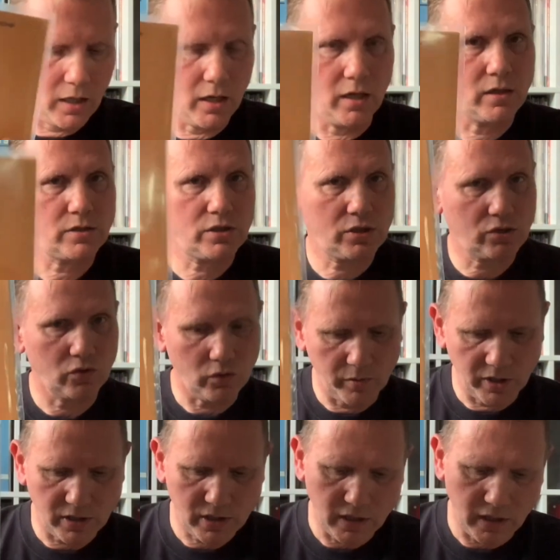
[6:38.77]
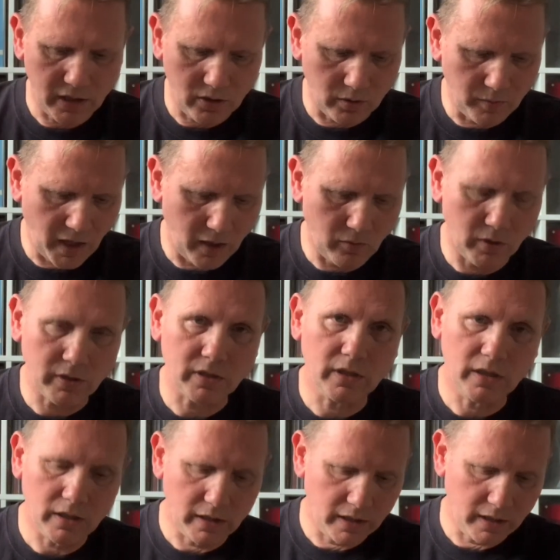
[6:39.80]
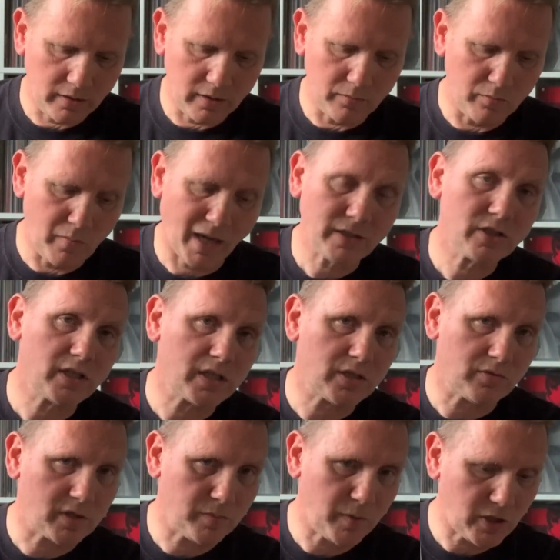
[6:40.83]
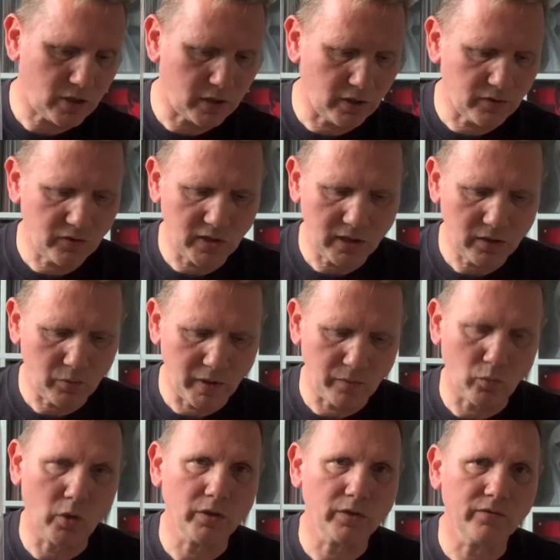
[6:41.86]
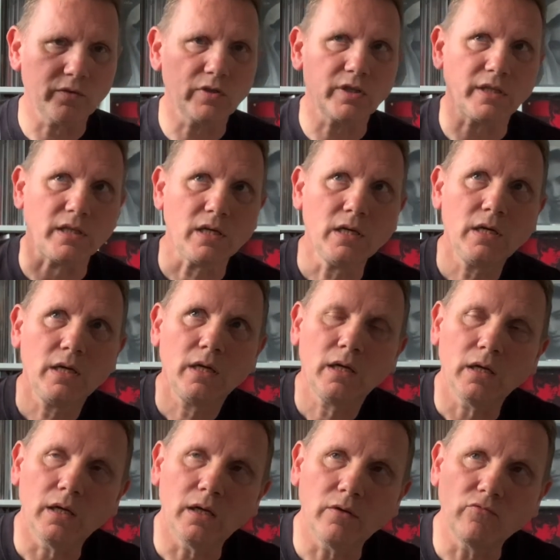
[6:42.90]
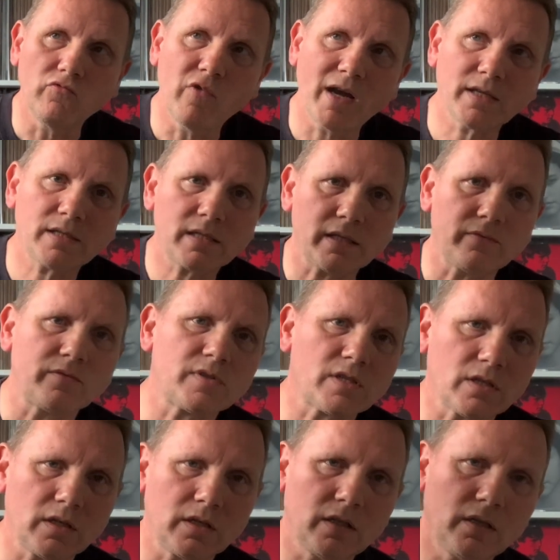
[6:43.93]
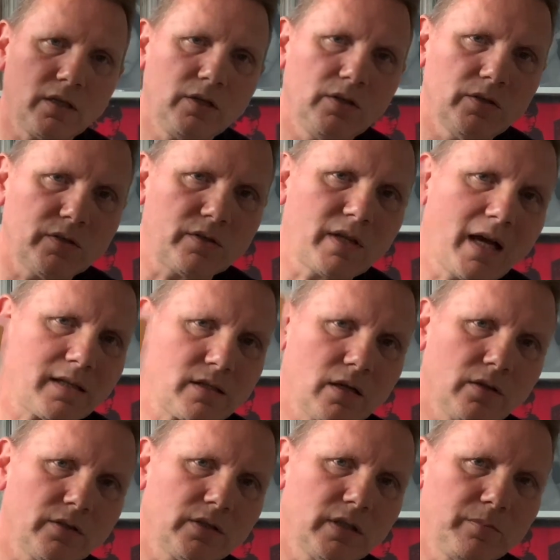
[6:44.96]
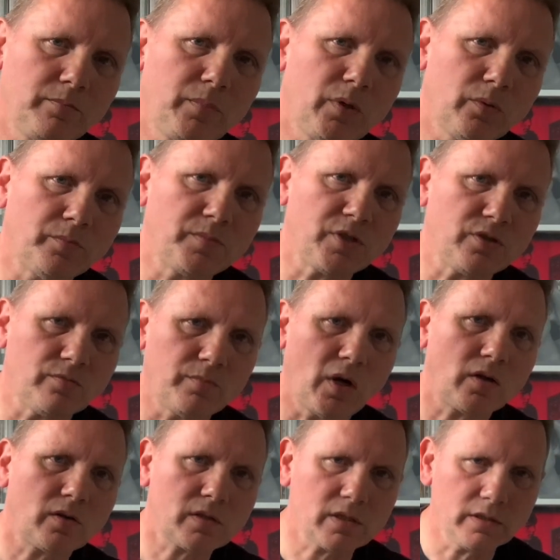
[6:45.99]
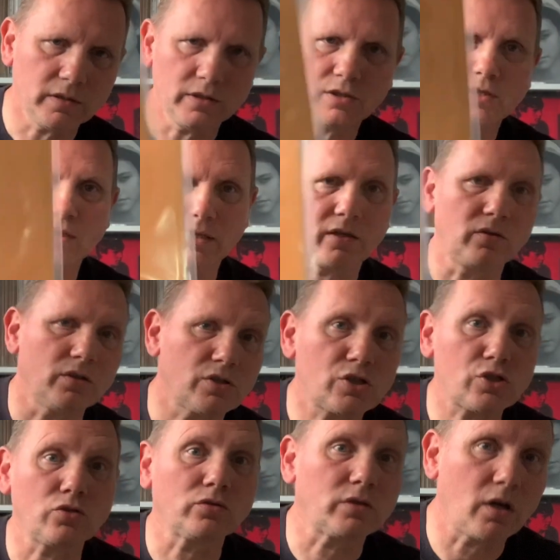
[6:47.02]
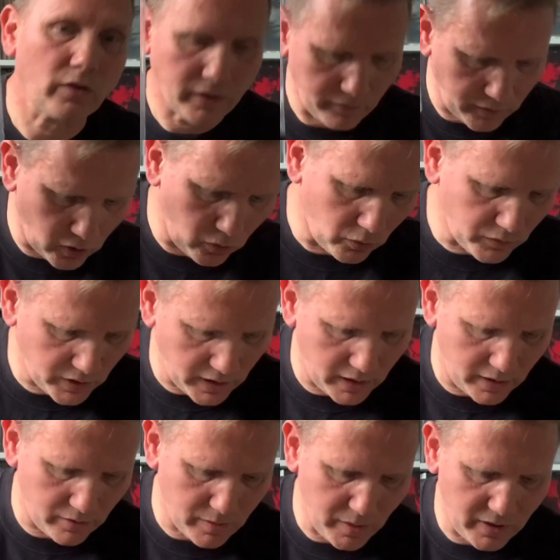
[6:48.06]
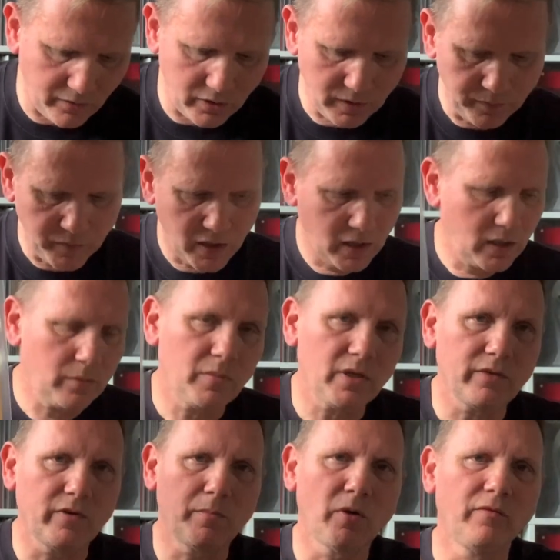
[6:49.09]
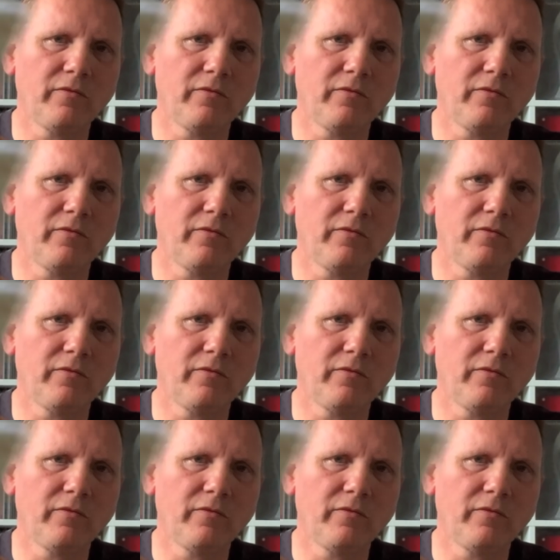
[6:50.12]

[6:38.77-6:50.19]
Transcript: storm in a teacup, that one, in Manchester especially, I think, when one of the relatives heard that on a pub jukebox, and the son got involved. Yeah, it was a bit of a bum